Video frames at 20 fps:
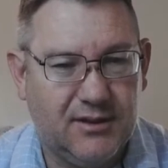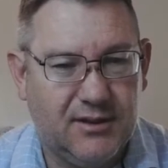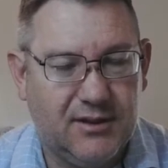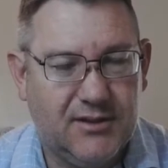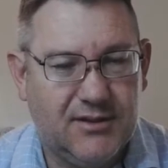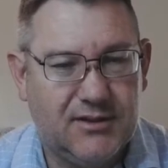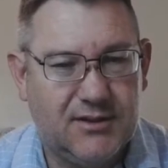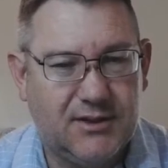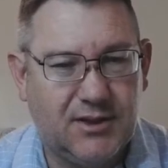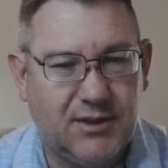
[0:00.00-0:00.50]

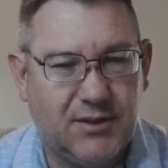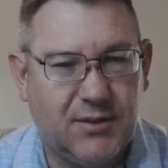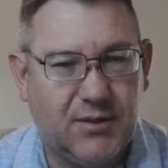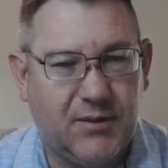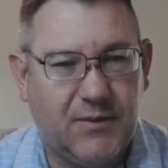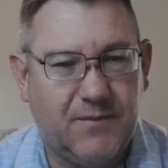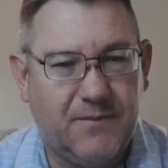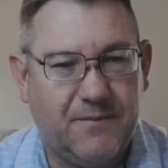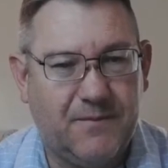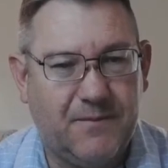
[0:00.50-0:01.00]

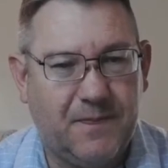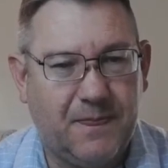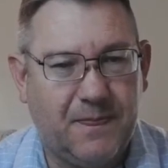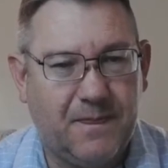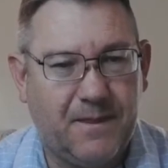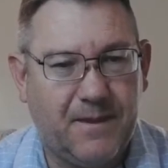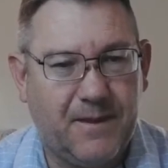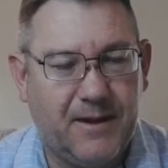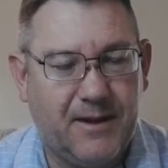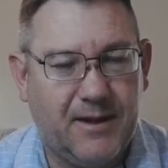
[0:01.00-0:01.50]
So
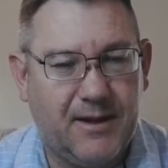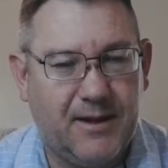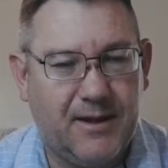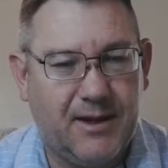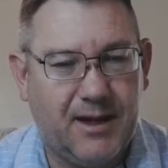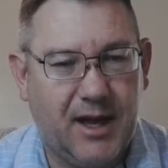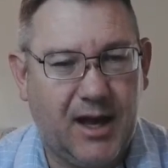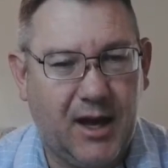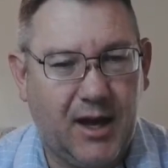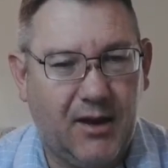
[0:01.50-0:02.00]

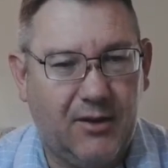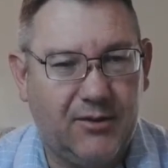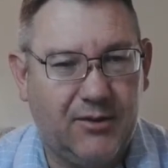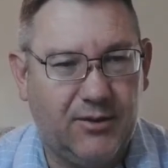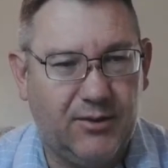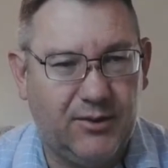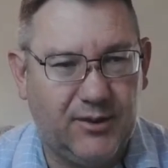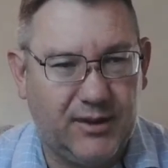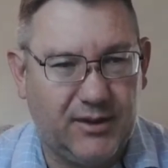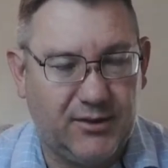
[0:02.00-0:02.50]
how do
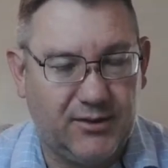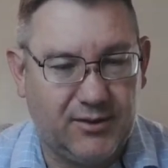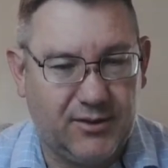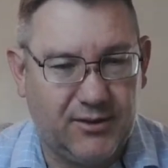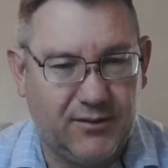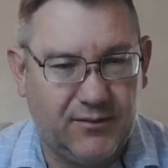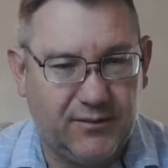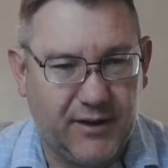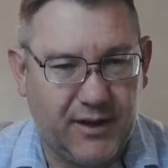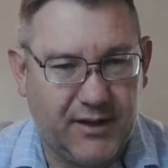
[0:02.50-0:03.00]
you get good
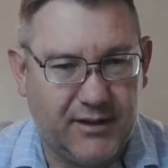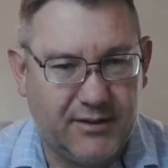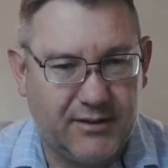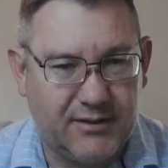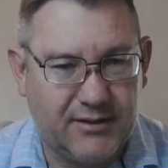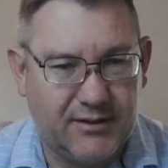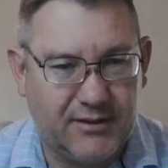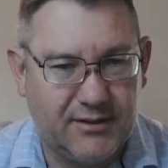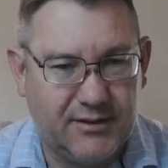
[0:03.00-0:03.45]
advice?